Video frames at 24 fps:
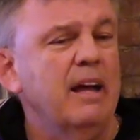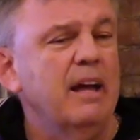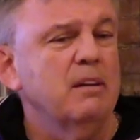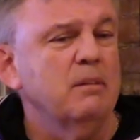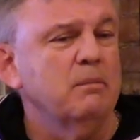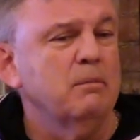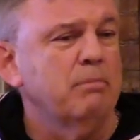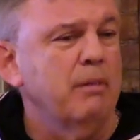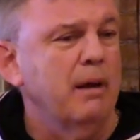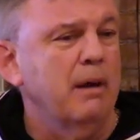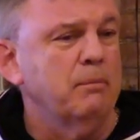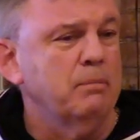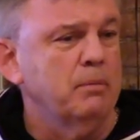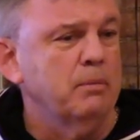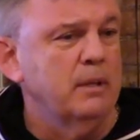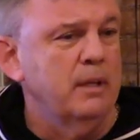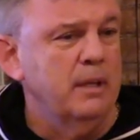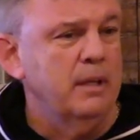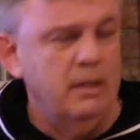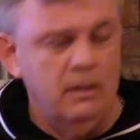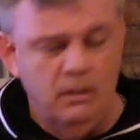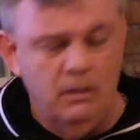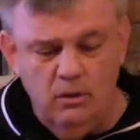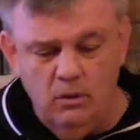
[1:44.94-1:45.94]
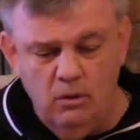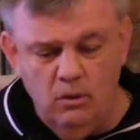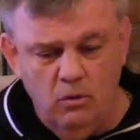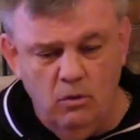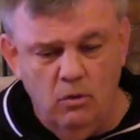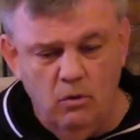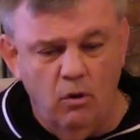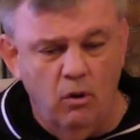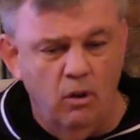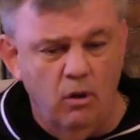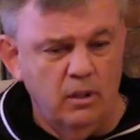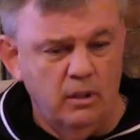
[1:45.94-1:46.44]
how to properly
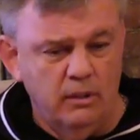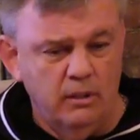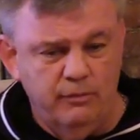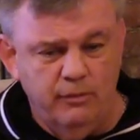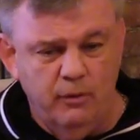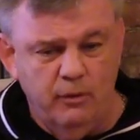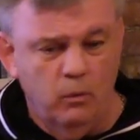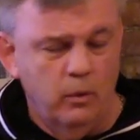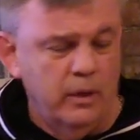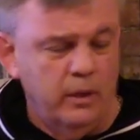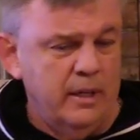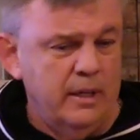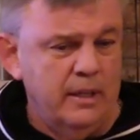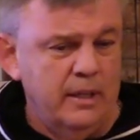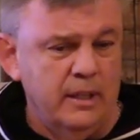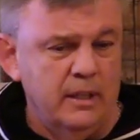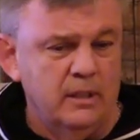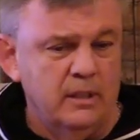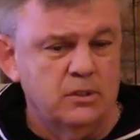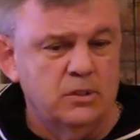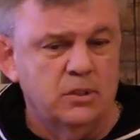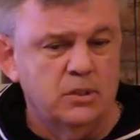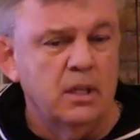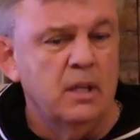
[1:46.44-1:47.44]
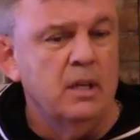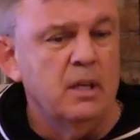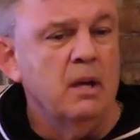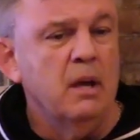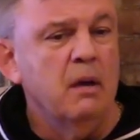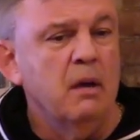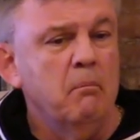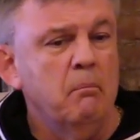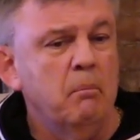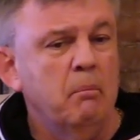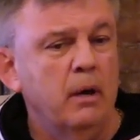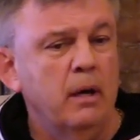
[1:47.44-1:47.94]
call it for what it is.
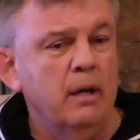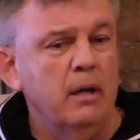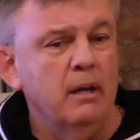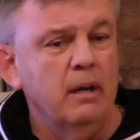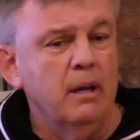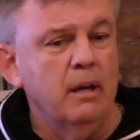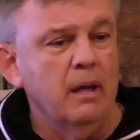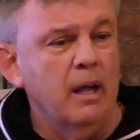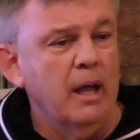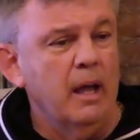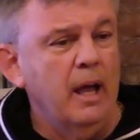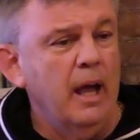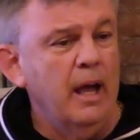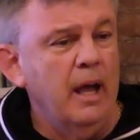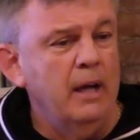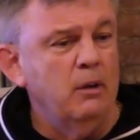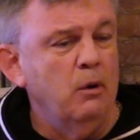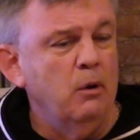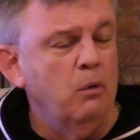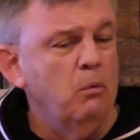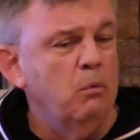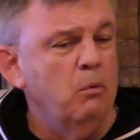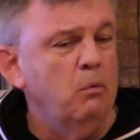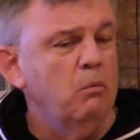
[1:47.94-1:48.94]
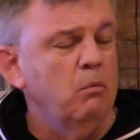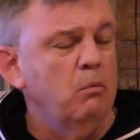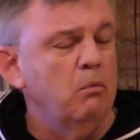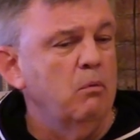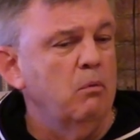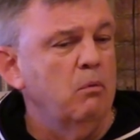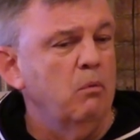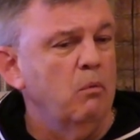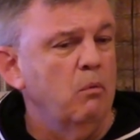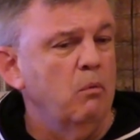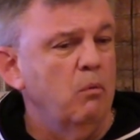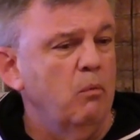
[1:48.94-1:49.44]
But I know
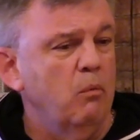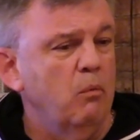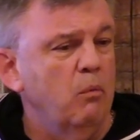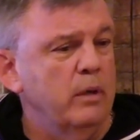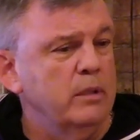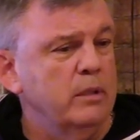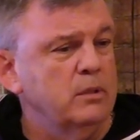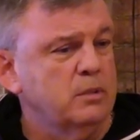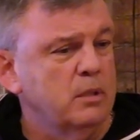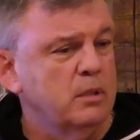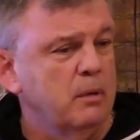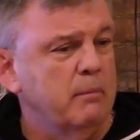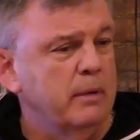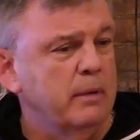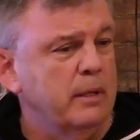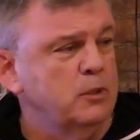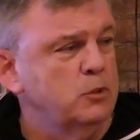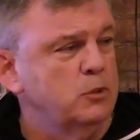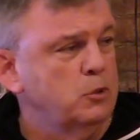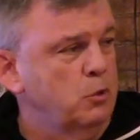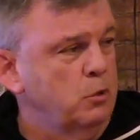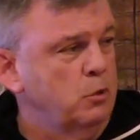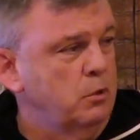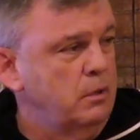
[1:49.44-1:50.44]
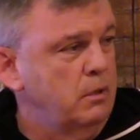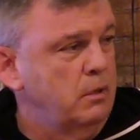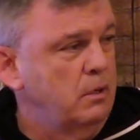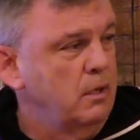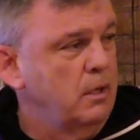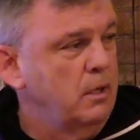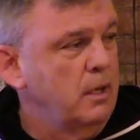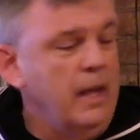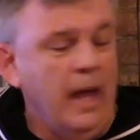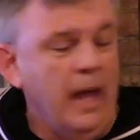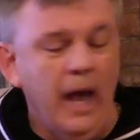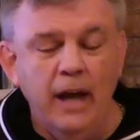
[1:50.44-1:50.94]
when somebody's good.
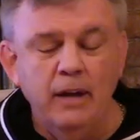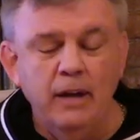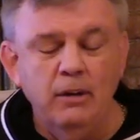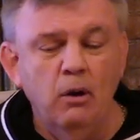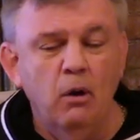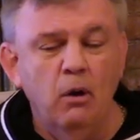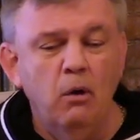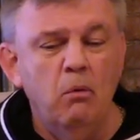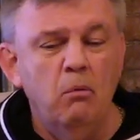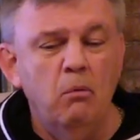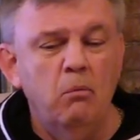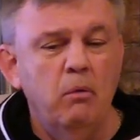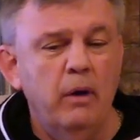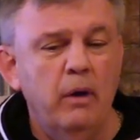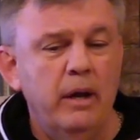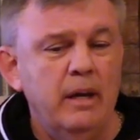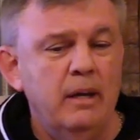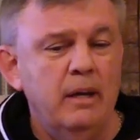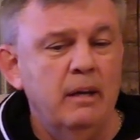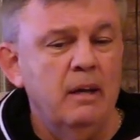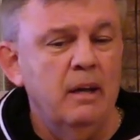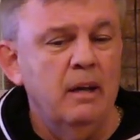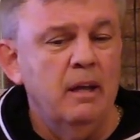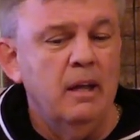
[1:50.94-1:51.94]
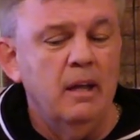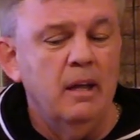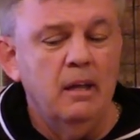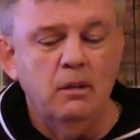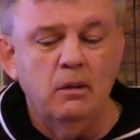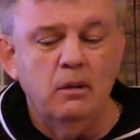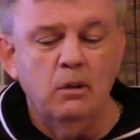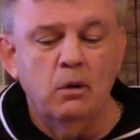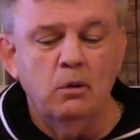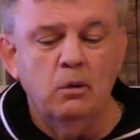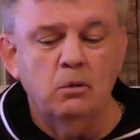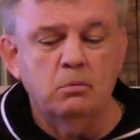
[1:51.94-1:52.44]
I know when,
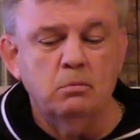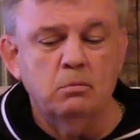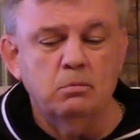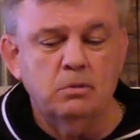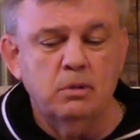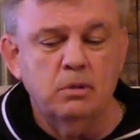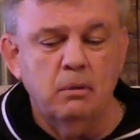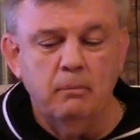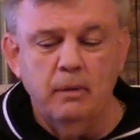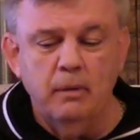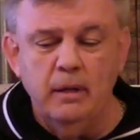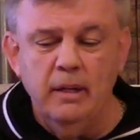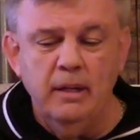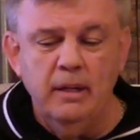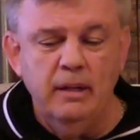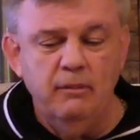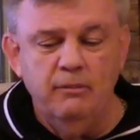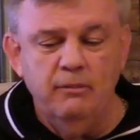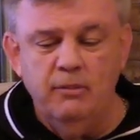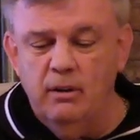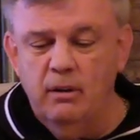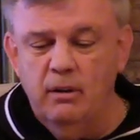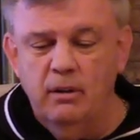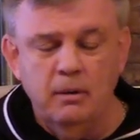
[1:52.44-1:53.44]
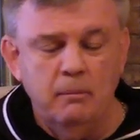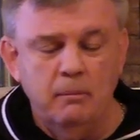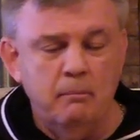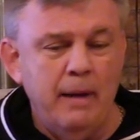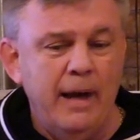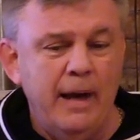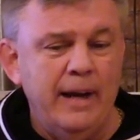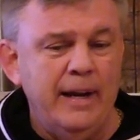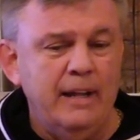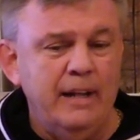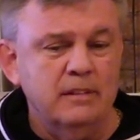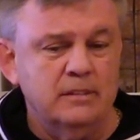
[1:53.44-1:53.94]
you know, somebody even on the
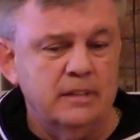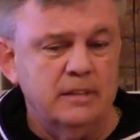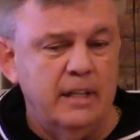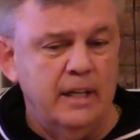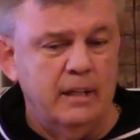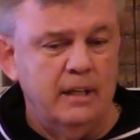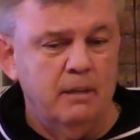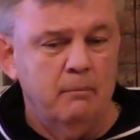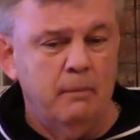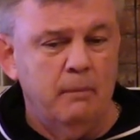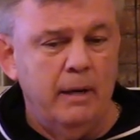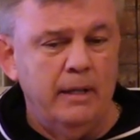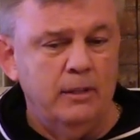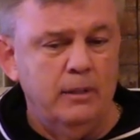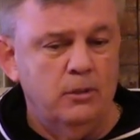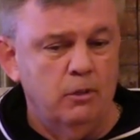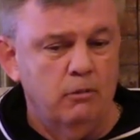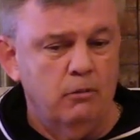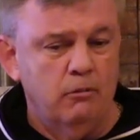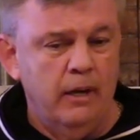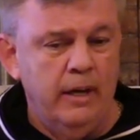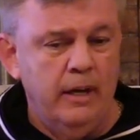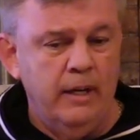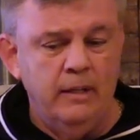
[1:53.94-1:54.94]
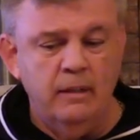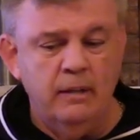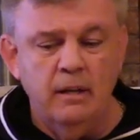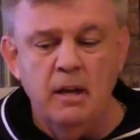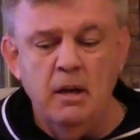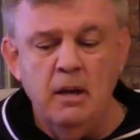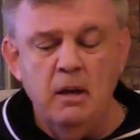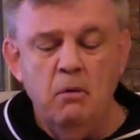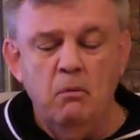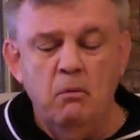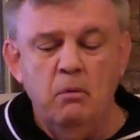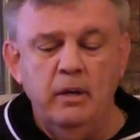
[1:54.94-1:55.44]
mat outside of my terrain,
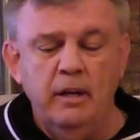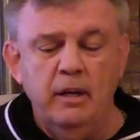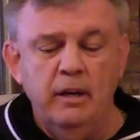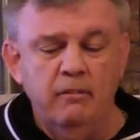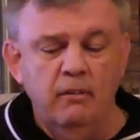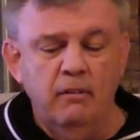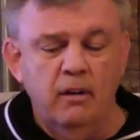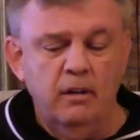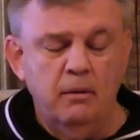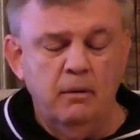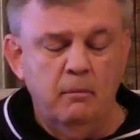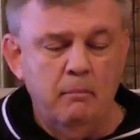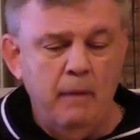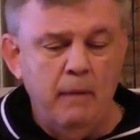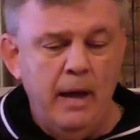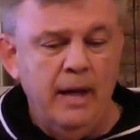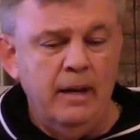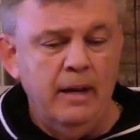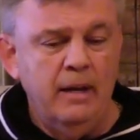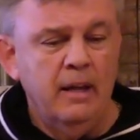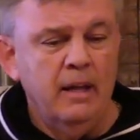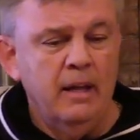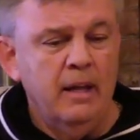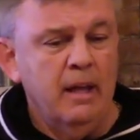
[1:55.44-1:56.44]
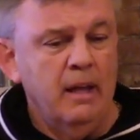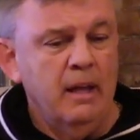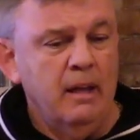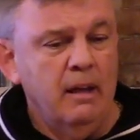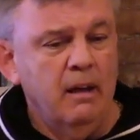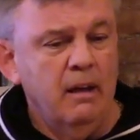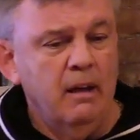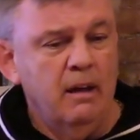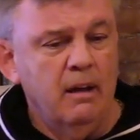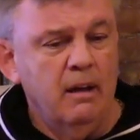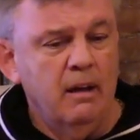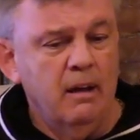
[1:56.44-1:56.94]
when they're on the mat,
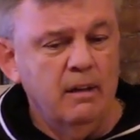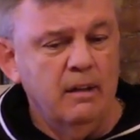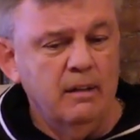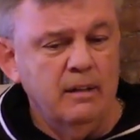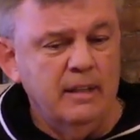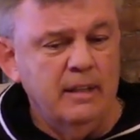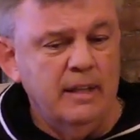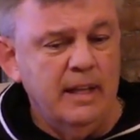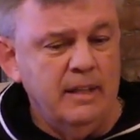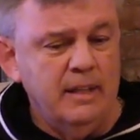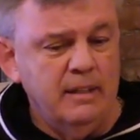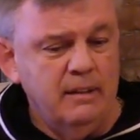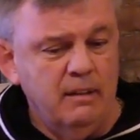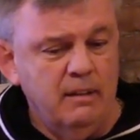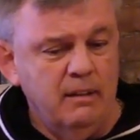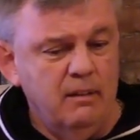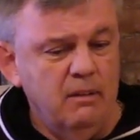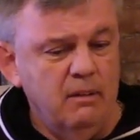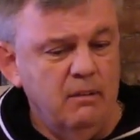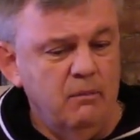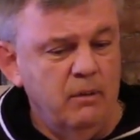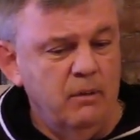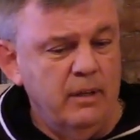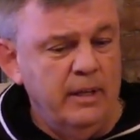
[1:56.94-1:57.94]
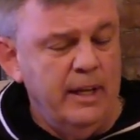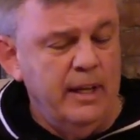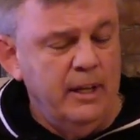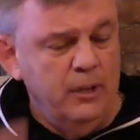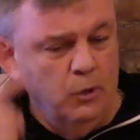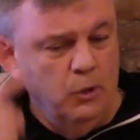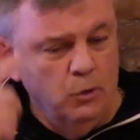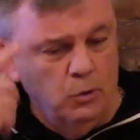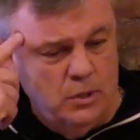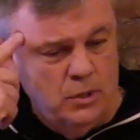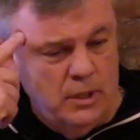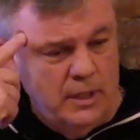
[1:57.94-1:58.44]
uh, that when they're
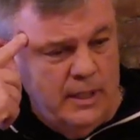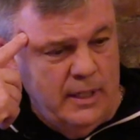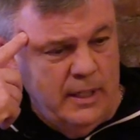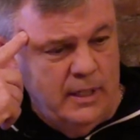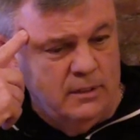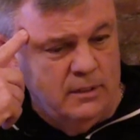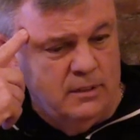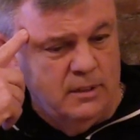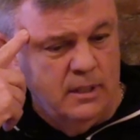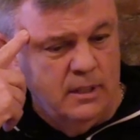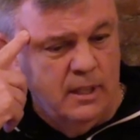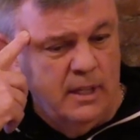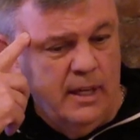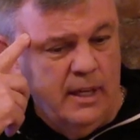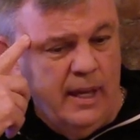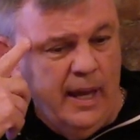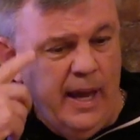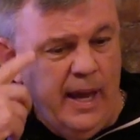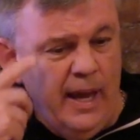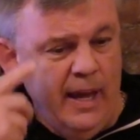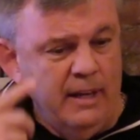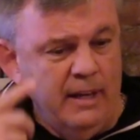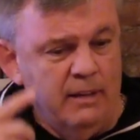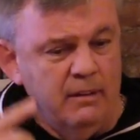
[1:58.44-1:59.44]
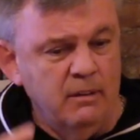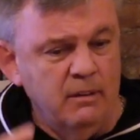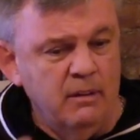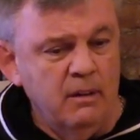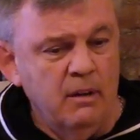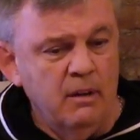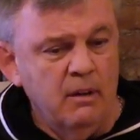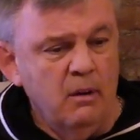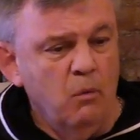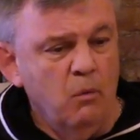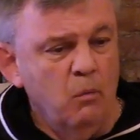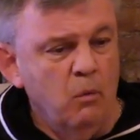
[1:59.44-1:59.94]
using this and
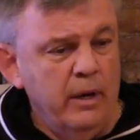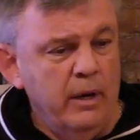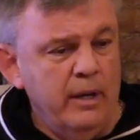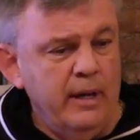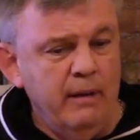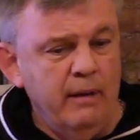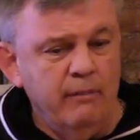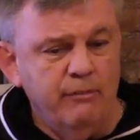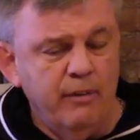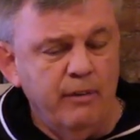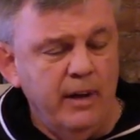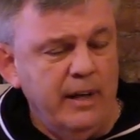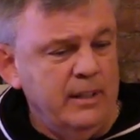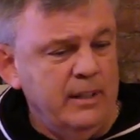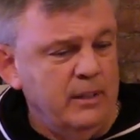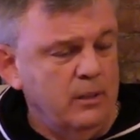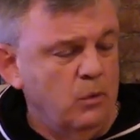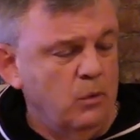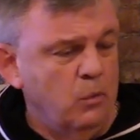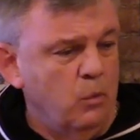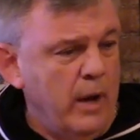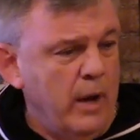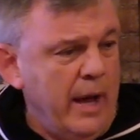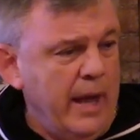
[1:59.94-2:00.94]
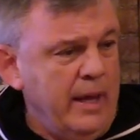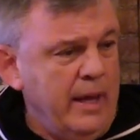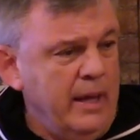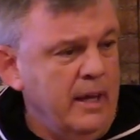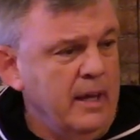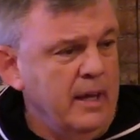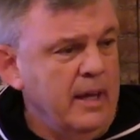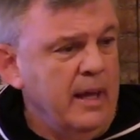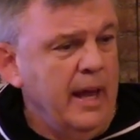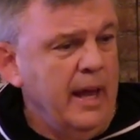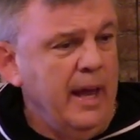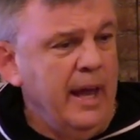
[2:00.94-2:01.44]
when they're finding a way
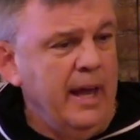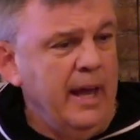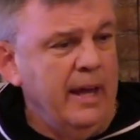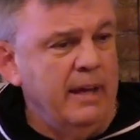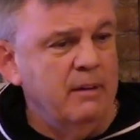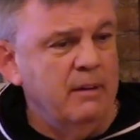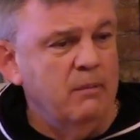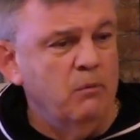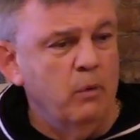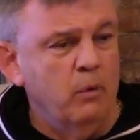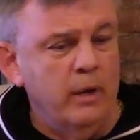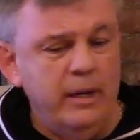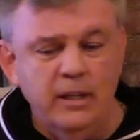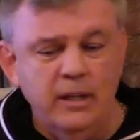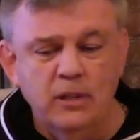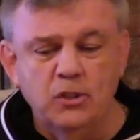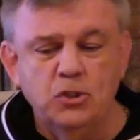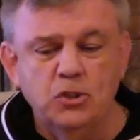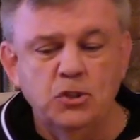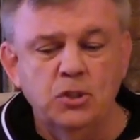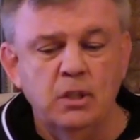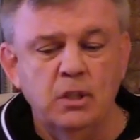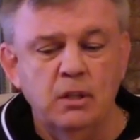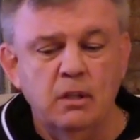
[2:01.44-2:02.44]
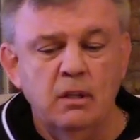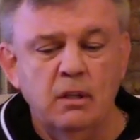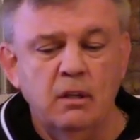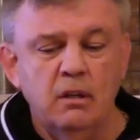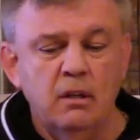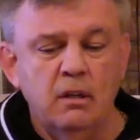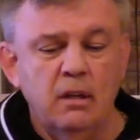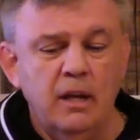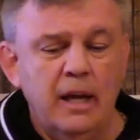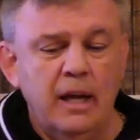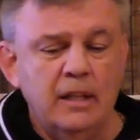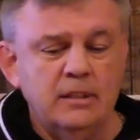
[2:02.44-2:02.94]
and when it's,
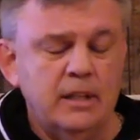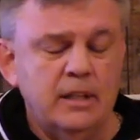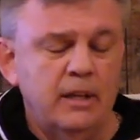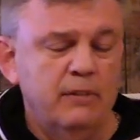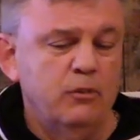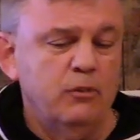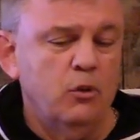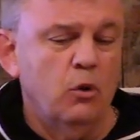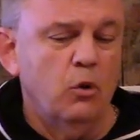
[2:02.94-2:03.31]
as I've